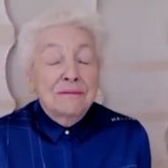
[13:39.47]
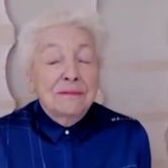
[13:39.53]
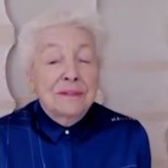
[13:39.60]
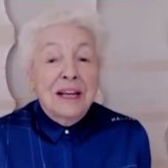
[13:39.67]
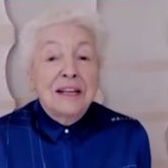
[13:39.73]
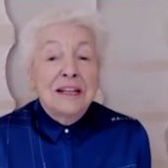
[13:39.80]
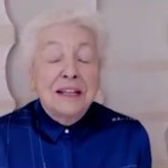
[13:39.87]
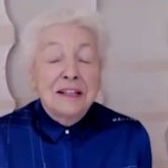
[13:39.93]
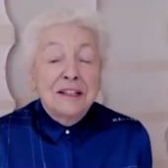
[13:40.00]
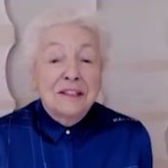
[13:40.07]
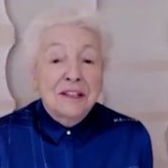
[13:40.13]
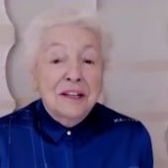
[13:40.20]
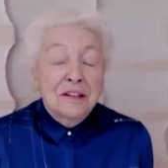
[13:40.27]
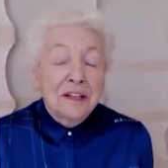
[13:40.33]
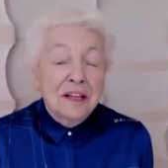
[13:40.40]
10
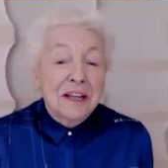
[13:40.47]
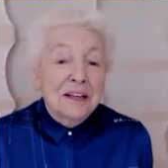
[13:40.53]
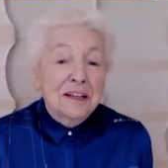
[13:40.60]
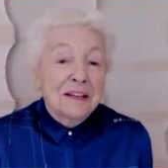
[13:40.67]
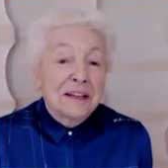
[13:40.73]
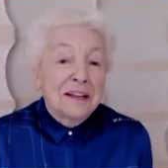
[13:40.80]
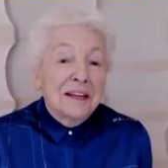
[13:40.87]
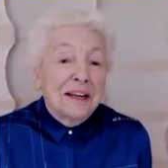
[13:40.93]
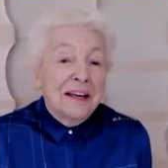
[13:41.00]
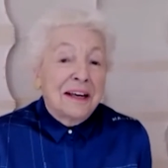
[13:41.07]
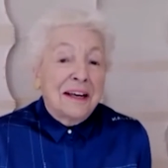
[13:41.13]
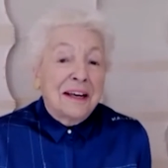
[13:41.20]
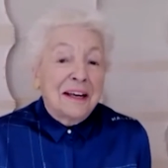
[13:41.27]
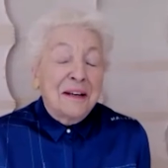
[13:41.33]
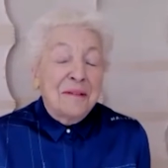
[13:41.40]
years, I think.
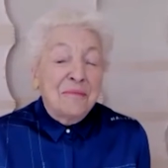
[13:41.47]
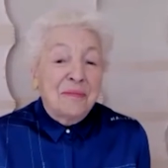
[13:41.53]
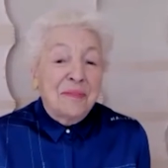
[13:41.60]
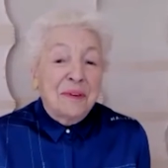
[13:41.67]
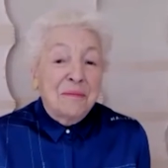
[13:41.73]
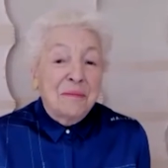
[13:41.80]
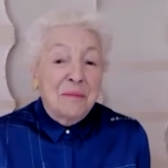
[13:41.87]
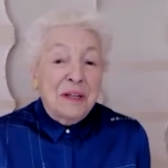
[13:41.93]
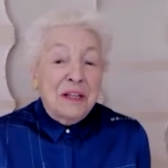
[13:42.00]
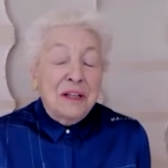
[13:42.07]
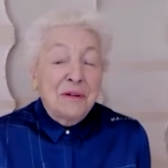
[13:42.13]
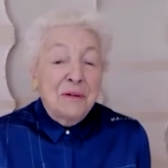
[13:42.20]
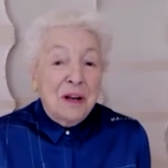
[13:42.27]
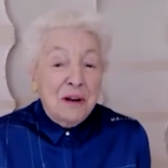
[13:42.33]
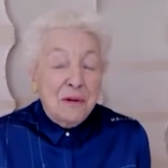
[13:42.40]
Um, but
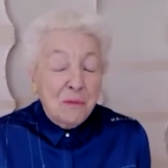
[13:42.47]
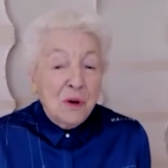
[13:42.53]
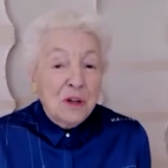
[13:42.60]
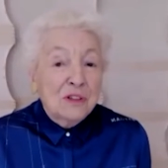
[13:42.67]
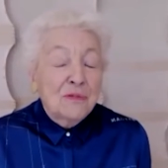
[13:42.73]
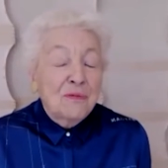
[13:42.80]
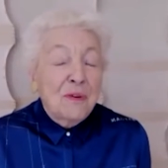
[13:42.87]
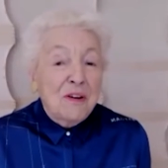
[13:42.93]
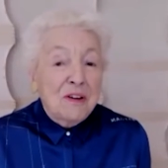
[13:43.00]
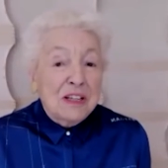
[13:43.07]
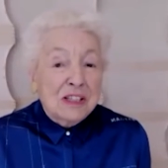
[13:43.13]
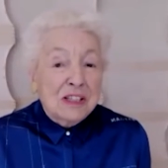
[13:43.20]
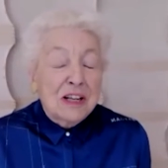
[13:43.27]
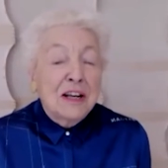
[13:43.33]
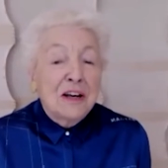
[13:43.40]
you know, it was very
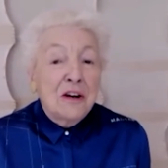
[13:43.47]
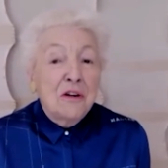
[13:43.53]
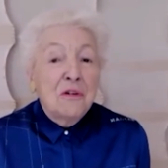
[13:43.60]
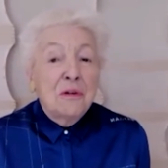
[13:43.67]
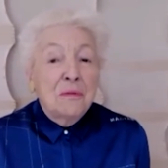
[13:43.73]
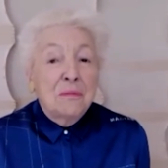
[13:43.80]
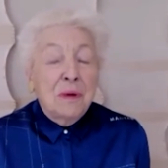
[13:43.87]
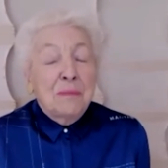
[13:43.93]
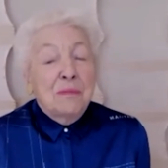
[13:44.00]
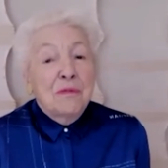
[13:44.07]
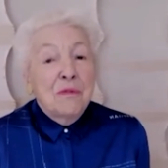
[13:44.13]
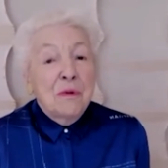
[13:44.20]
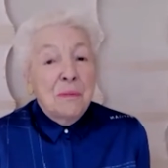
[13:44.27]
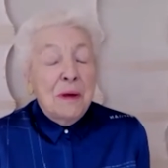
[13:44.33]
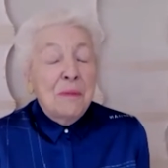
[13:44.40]
slow, and people
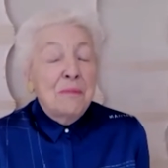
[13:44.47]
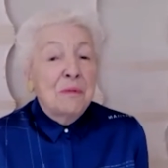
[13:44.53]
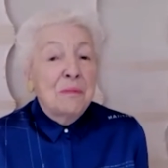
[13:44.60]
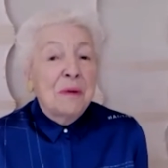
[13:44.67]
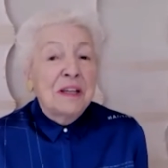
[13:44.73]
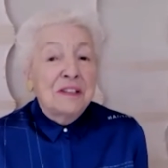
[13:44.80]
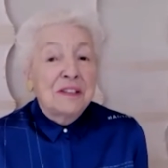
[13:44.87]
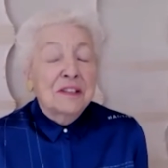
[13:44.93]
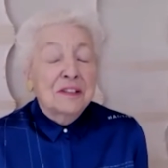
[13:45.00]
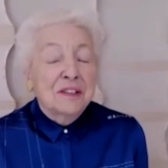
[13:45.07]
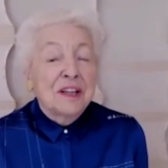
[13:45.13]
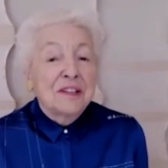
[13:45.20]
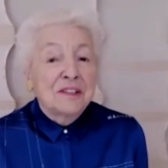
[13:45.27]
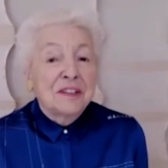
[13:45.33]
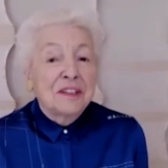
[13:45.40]
remember my
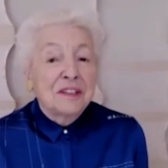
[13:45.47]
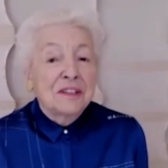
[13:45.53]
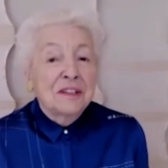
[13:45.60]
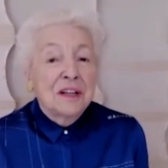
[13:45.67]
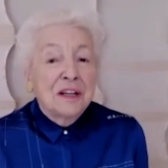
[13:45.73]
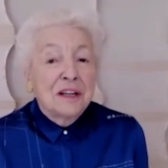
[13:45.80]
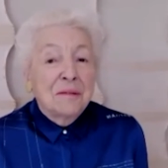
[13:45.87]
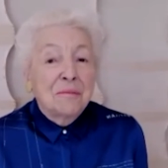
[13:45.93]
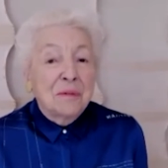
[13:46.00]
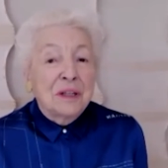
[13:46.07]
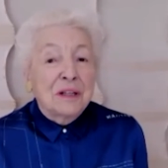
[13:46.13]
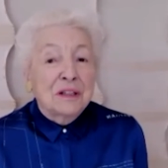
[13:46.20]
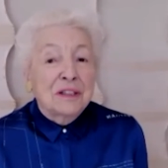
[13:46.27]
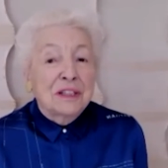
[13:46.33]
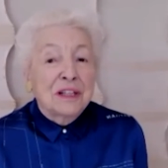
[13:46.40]
successes,
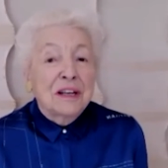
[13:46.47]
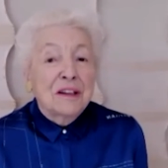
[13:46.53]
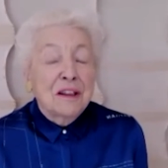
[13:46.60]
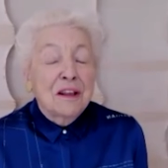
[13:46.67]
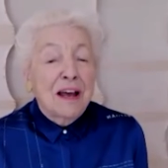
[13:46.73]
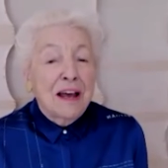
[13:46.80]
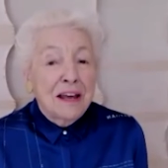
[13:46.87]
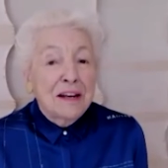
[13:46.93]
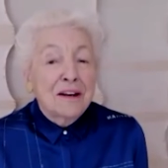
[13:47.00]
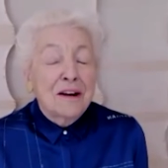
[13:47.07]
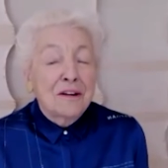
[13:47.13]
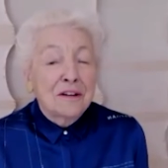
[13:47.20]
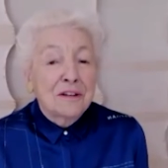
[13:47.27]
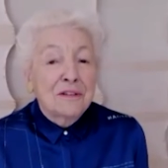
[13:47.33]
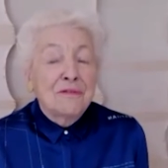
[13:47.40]
but uh, they had a
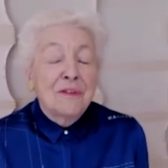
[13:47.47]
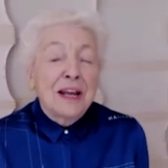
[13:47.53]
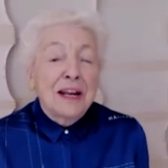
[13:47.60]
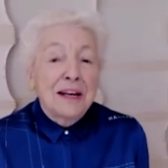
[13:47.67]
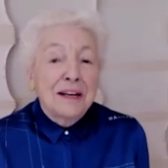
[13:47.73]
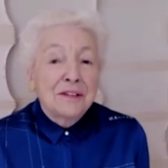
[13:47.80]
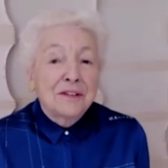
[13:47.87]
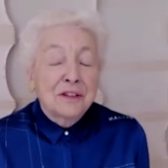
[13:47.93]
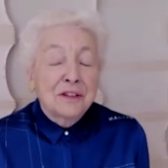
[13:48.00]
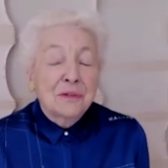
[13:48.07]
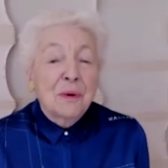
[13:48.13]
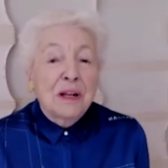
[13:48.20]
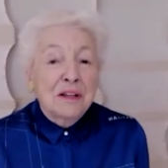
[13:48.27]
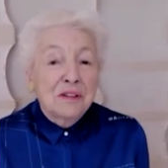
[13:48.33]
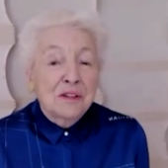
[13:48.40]
lot of failures as
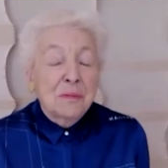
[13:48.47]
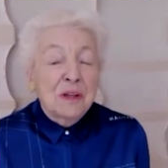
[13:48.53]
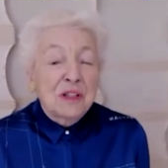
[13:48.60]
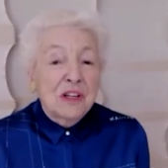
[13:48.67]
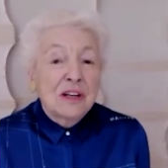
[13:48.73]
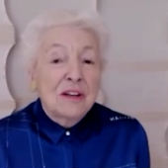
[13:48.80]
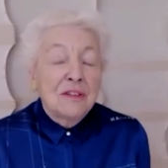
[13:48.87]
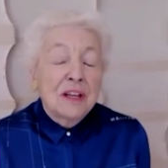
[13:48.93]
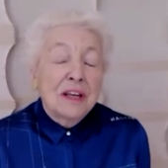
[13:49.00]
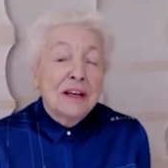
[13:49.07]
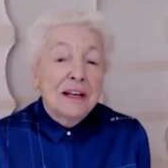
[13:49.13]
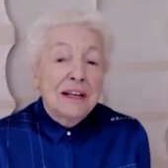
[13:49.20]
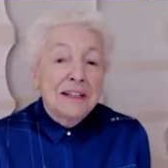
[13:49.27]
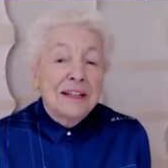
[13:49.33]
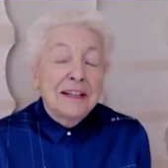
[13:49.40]
well, especially in the
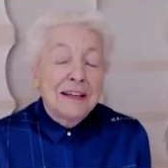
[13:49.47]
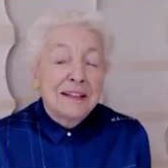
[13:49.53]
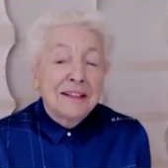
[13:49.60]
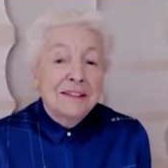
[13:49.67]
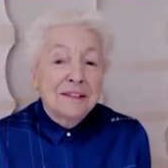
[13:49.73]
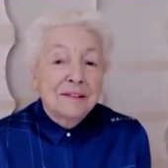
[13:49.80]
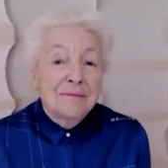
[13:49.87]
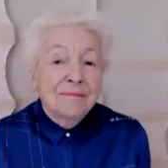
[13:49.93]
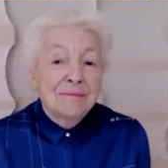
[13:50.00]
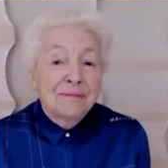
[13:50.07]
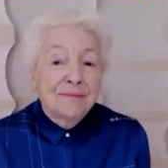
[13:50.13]
early days.